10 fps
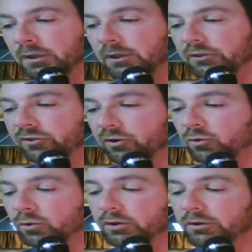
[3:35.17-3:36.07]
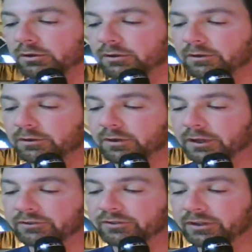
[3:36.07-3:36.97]
So,
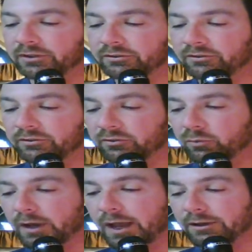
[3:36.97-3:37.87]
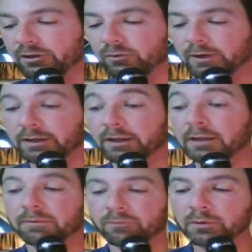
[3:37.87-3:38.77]
like I said, this is just what I do.
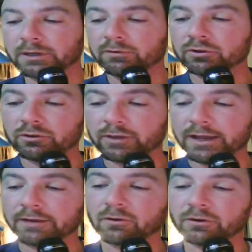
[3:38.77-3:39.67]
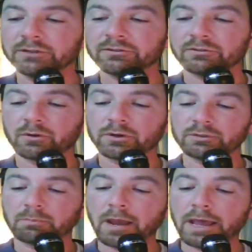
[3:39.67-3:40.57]
And before we even do that, on
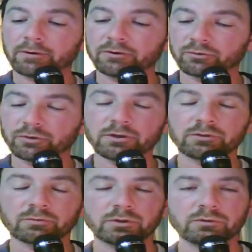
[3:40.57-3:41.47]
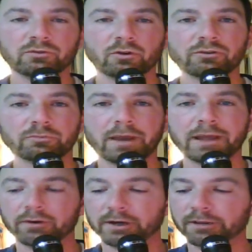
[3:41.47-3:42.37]
these batteries, you'll notice when you charge your
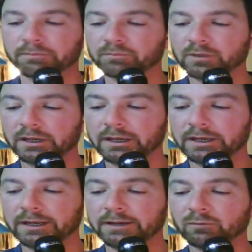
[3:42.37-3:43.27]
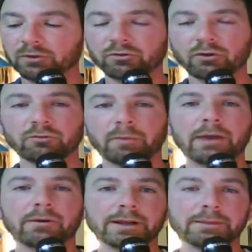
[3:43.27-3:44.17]
battery up, and when you charge your
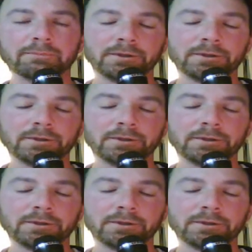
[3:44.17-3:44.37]
battery up,